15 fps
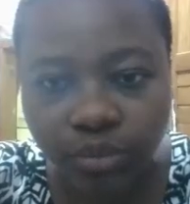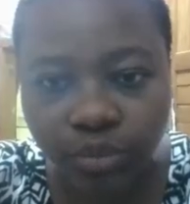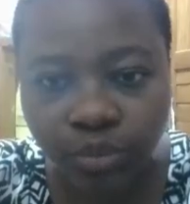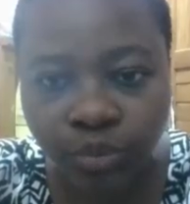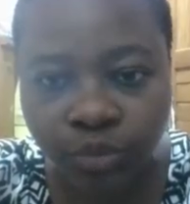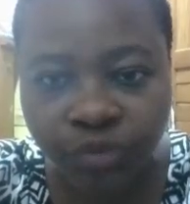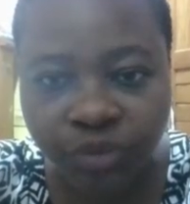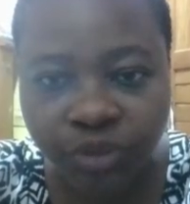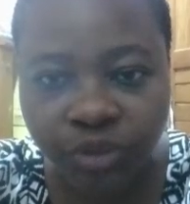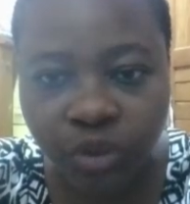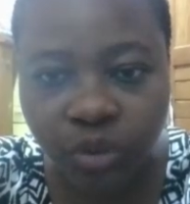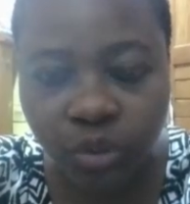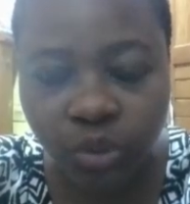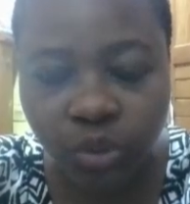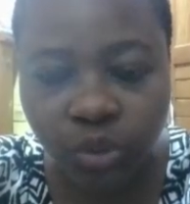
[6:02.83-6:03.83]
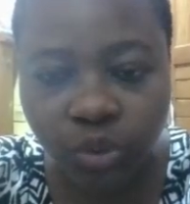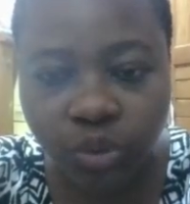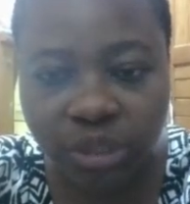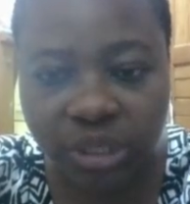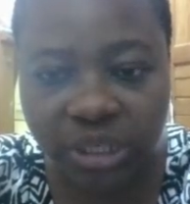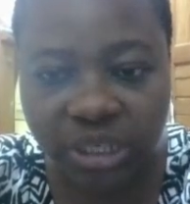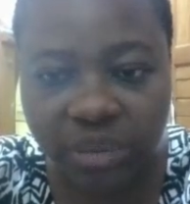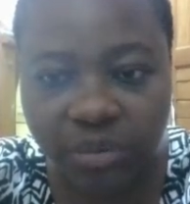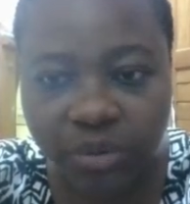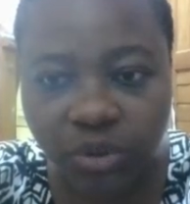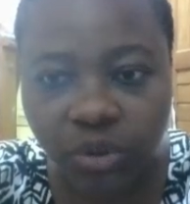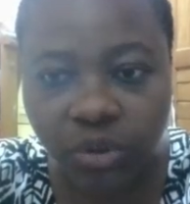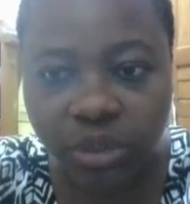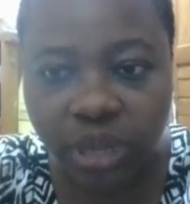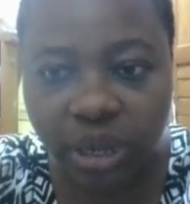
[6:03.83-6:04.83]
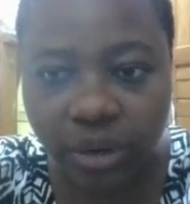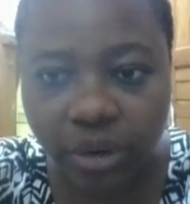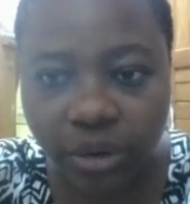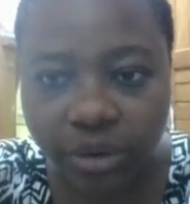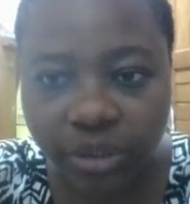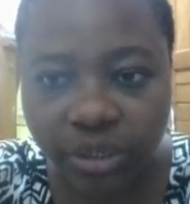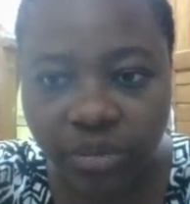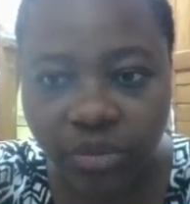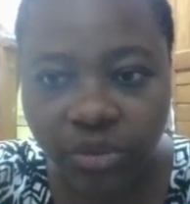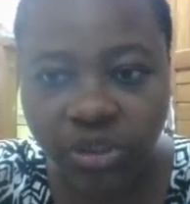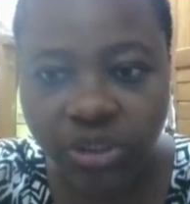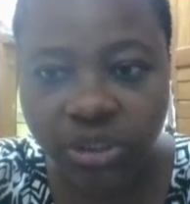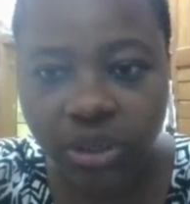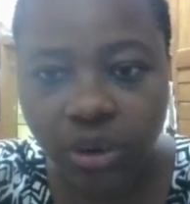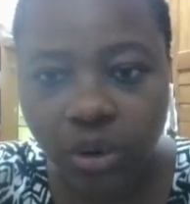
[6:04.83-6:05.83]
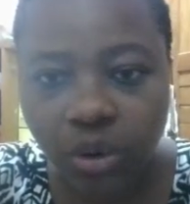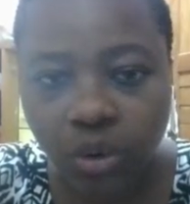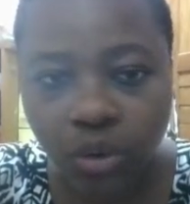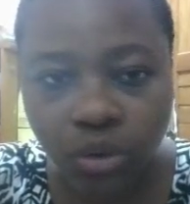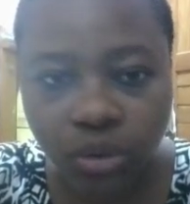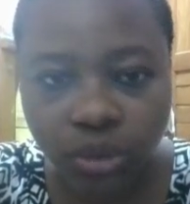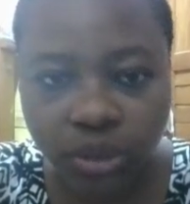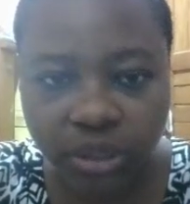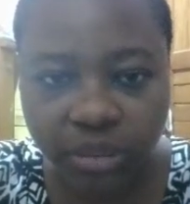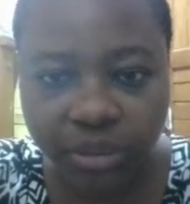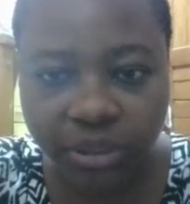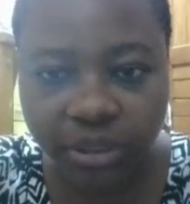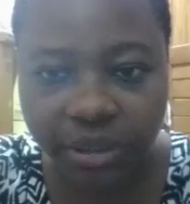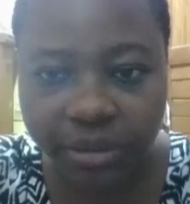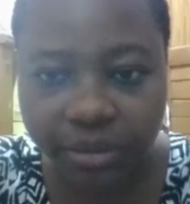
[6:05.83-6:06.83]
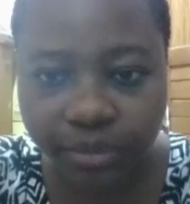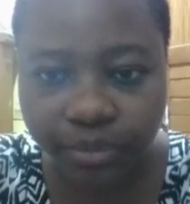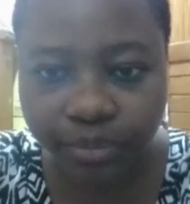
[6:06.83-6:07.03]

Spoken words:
Moving on to the heap sort algorithm, which is a core concept here.